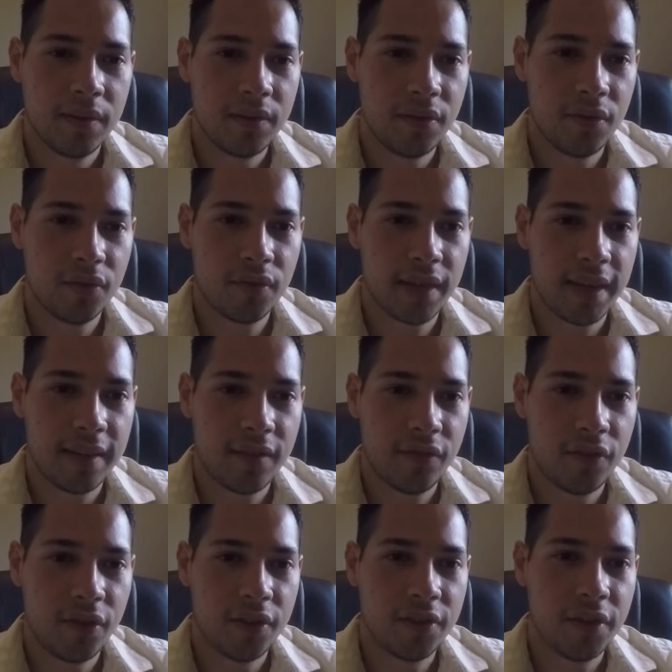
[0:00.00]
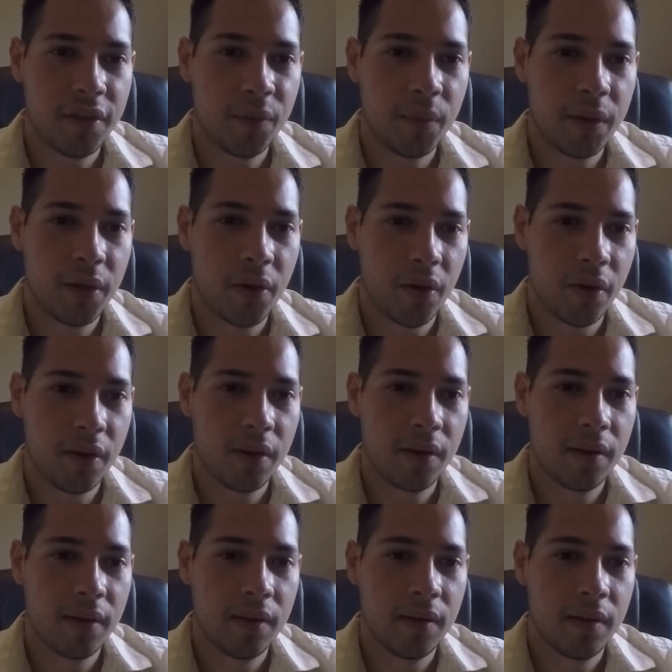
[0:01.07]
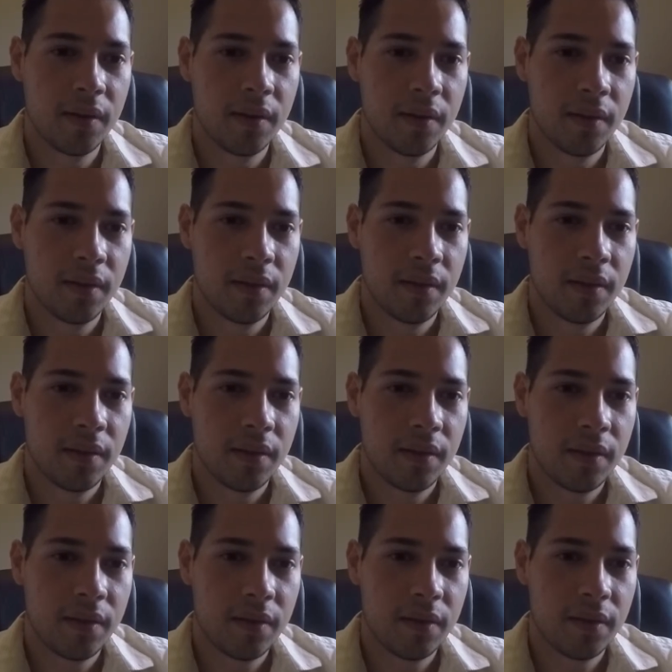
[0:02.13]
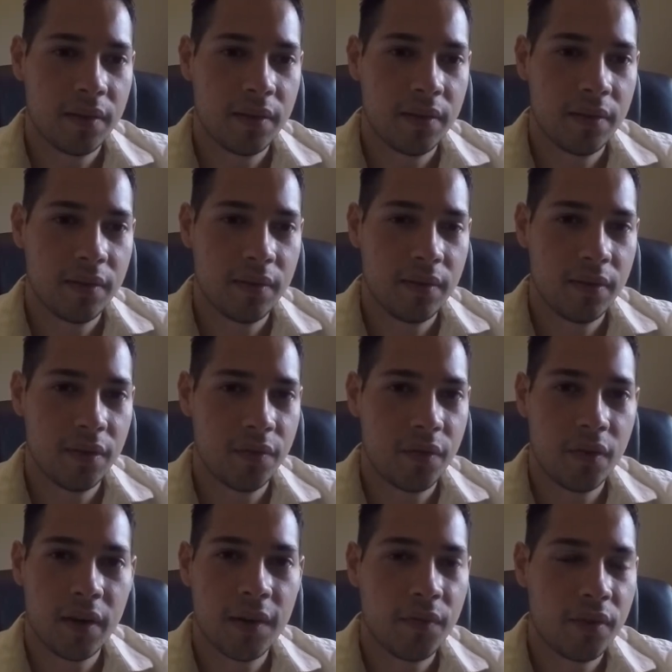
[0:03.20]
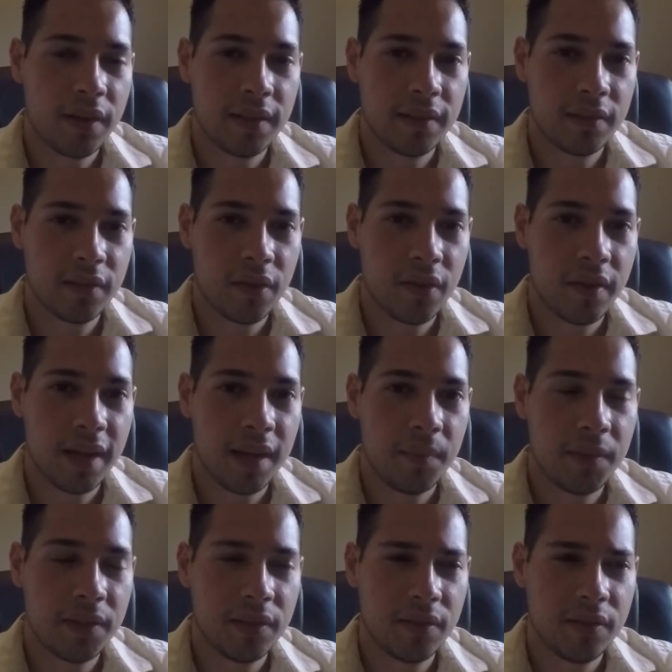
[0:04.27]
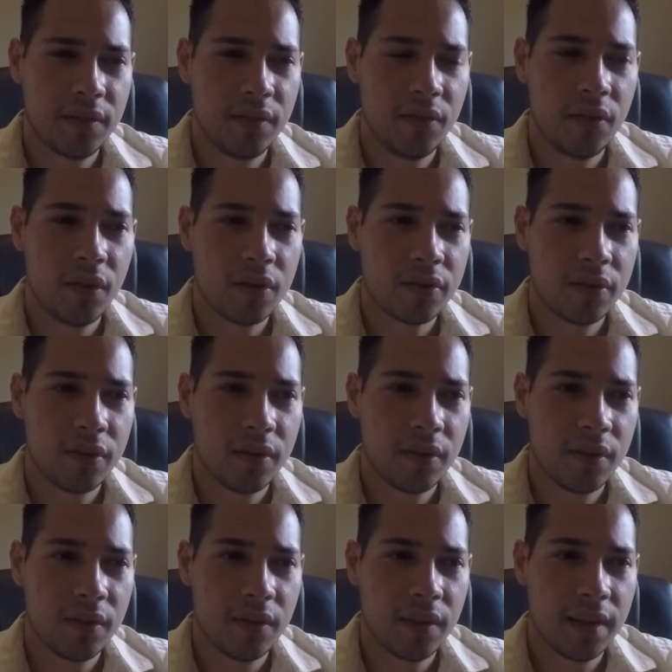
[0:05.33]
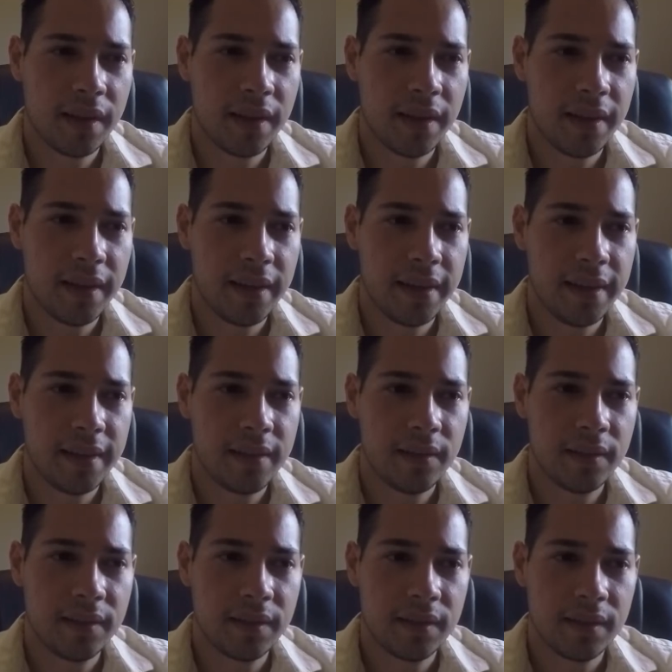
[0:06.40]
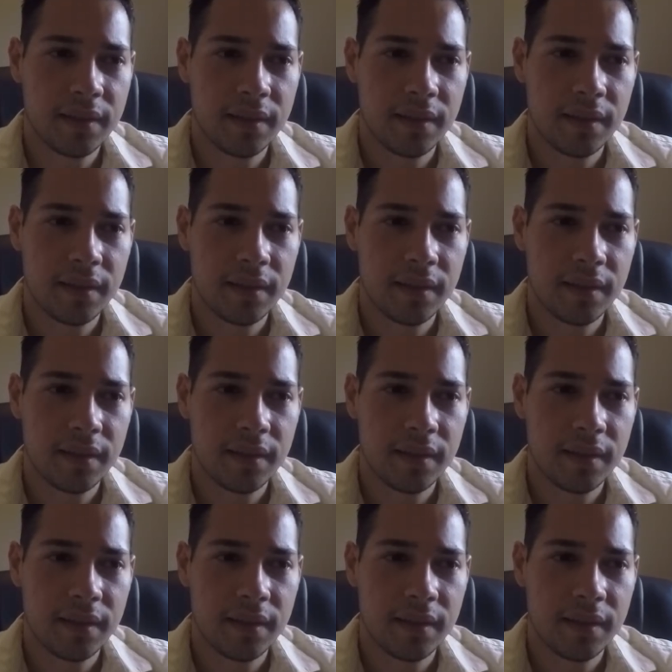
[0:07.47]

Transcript: just had surgery with her. Uh, just for reference, her name is Dr. Ilse,